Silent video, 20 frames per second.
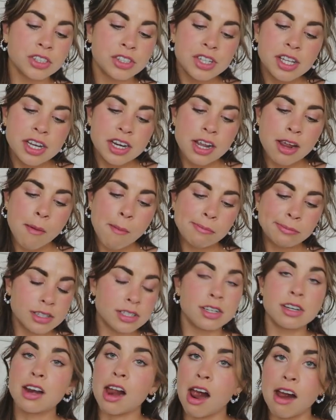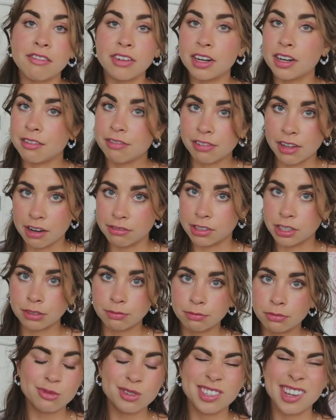zucchini didn't have any
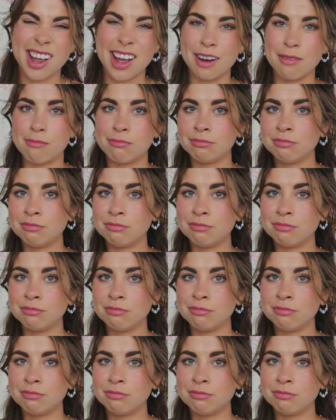flavor, sad.